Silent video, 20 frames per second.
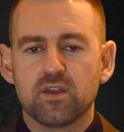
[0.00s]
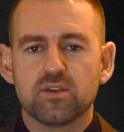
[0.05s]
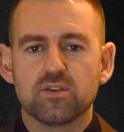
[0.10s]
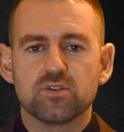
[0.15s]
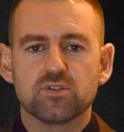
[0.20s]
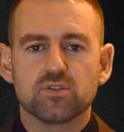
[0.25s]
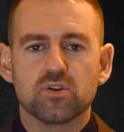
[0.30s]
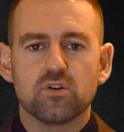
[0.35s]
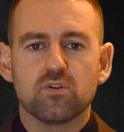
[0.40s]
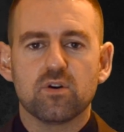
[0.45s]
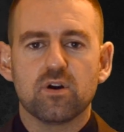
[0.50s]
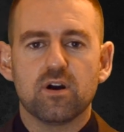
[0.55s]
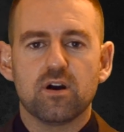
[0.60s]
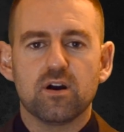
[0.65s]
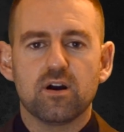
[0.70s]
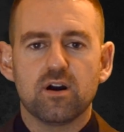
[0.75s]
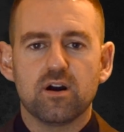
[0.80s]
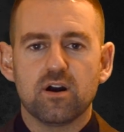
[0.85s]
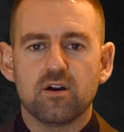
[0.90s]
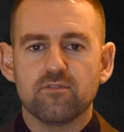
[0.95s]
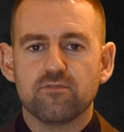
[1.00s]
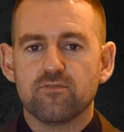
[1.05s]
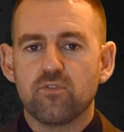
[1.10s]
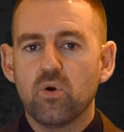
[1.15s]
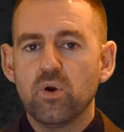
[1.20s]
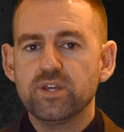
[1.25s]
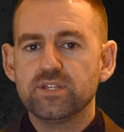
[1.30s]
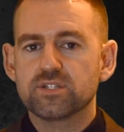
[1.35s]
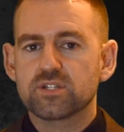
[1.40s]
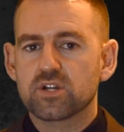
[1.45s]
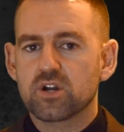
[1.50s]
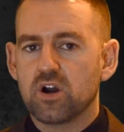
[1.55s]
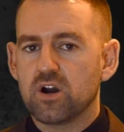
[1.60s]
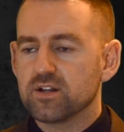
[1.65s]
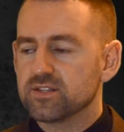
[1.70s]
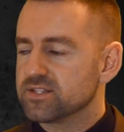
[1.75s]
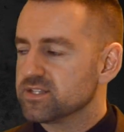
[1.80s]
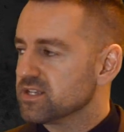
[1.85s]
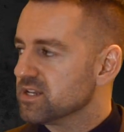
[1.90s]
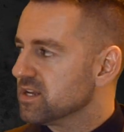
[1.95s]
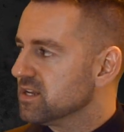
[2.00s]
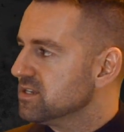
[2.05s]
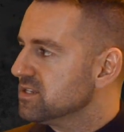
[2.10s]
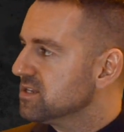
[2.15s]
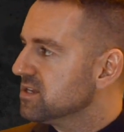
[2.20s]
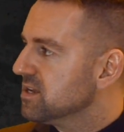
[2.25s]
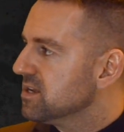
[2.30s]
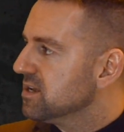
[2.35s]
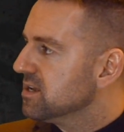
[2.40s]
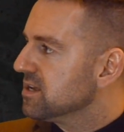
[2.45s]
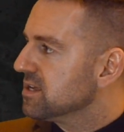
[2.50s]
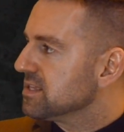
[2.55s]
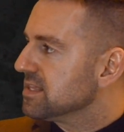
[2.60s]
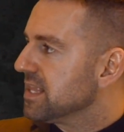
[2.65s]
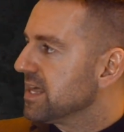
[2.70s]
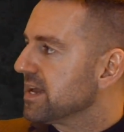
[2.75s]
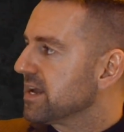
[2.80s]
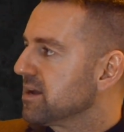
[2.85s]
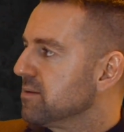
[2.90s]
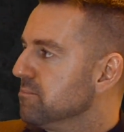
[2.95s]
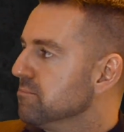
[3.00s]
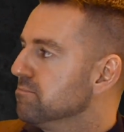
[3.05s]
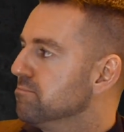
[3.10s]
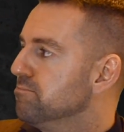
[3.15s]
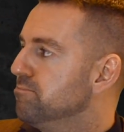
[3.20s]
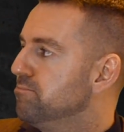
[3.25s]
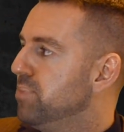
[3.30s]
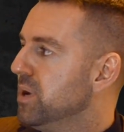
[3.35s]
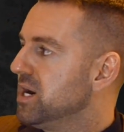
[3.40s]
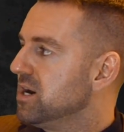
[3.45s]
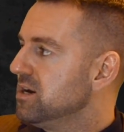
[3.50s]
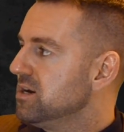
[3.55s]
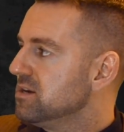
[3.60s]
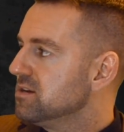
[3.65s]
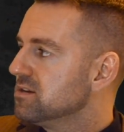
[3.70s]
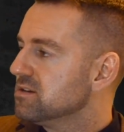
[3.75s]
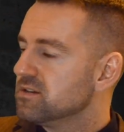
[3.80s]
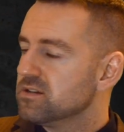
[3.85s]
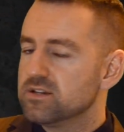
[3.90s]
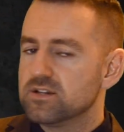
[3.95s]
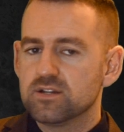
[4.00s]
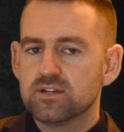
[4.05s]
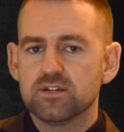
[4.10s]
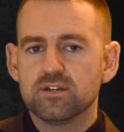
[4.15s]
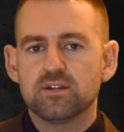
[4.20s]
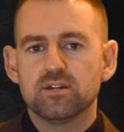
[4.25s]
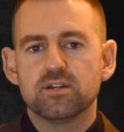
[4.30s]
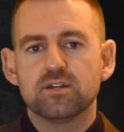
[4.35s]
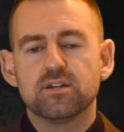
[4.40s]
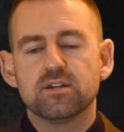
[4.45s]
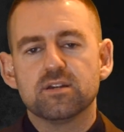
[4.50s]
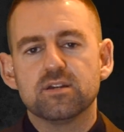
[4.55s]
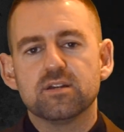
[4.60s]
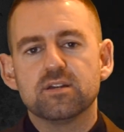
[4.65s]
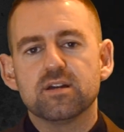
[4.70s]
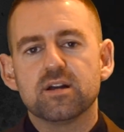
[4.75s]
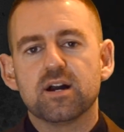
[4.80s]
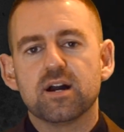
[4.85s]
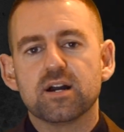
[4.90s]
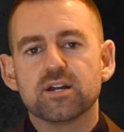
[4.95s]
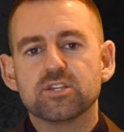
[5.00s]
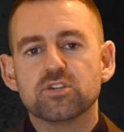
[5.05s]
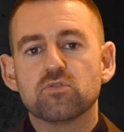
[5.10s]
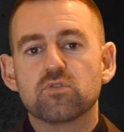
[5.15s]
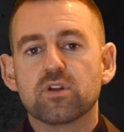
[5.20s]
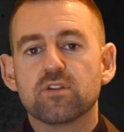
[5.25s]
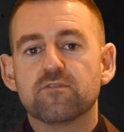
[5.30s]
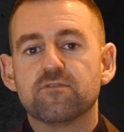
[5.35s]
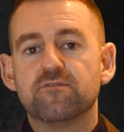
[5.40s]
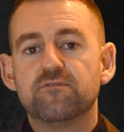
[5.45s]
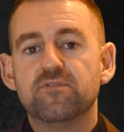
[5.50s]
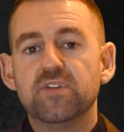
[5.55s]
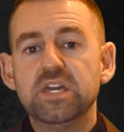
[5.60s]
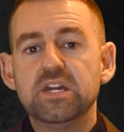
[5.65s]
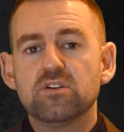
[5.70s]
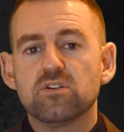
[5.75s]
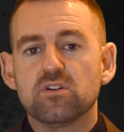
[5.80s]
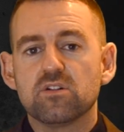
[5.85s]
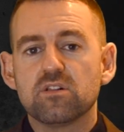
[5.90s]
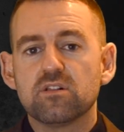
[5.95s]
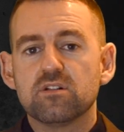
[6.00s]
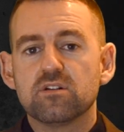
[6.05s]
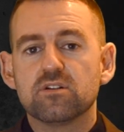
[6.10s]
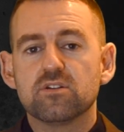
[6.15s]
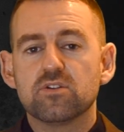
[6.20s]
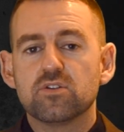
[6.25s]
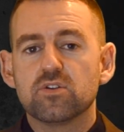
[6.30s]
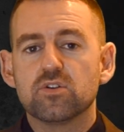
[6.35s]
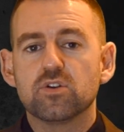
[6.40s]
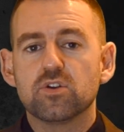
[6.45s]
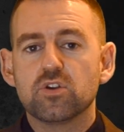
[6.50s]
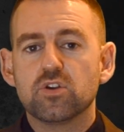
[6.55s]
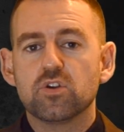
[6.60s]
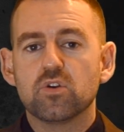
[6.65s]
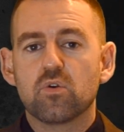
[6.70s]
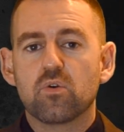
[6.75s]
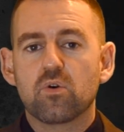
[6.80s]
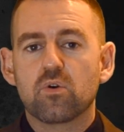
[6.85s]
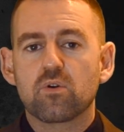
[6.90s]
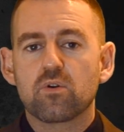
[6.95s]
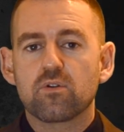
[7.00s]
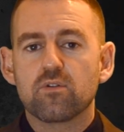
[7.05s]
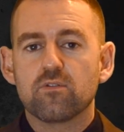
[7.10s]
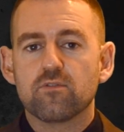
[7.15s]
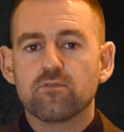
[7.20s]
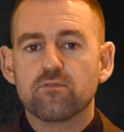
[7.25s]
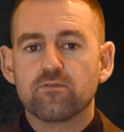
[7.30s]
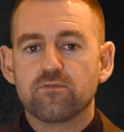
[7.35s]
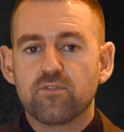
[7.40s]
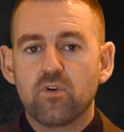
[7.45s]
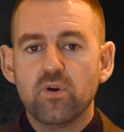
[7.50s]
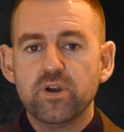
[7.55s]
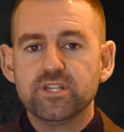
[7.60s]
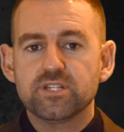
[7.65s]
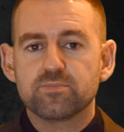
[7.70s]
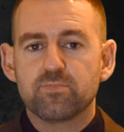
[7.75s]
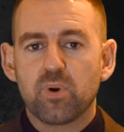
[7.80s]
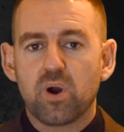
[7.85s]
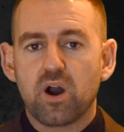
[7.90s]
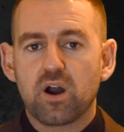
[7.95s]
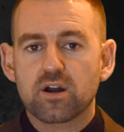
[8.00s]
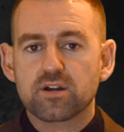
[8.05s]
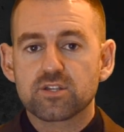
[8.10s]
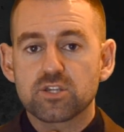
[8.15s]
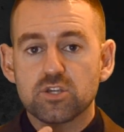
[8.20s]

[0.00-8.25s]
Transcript: So a voiced consonant, like B, you can feel your voice box.